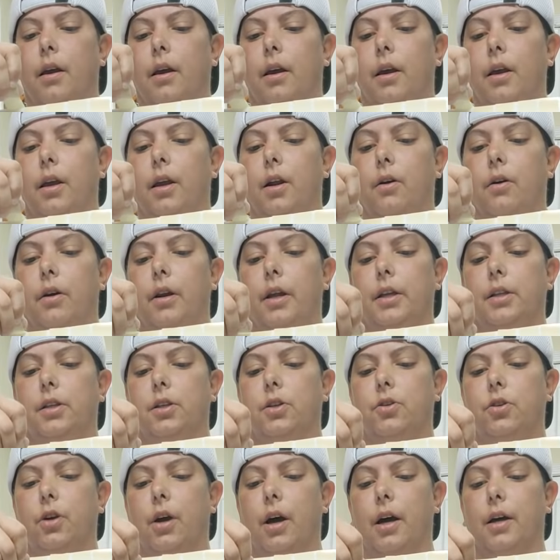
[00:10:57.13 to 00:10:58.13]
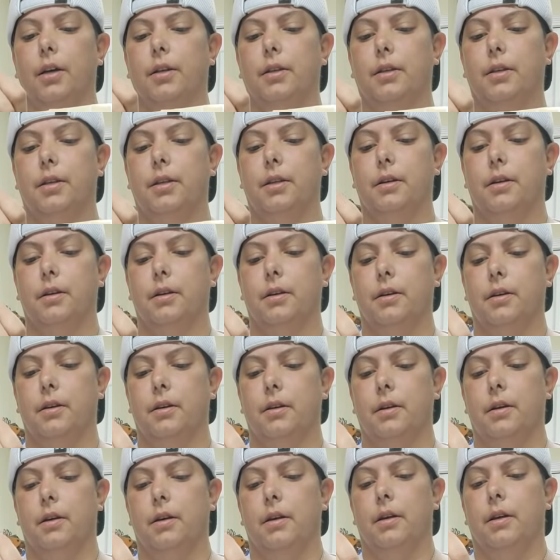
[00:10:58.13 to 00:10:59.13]
you don't need to trust
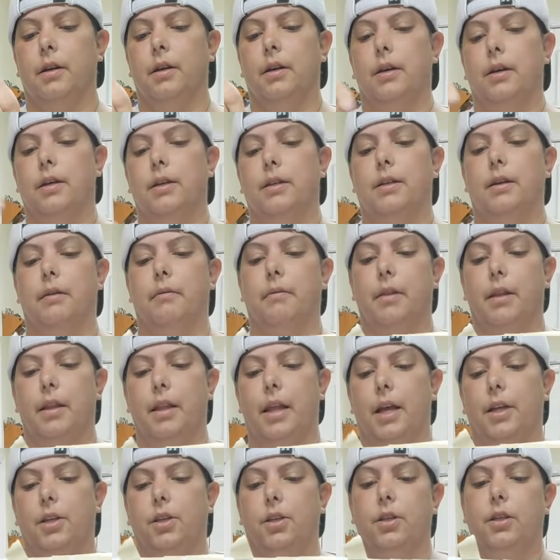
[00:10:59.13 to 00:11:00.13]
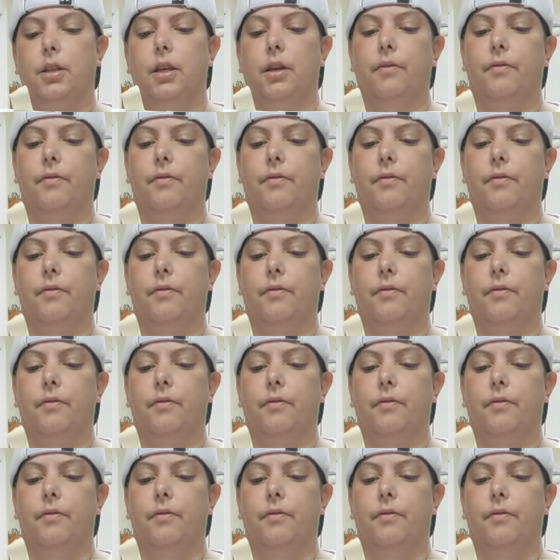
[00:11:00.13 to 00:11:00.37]
something that you see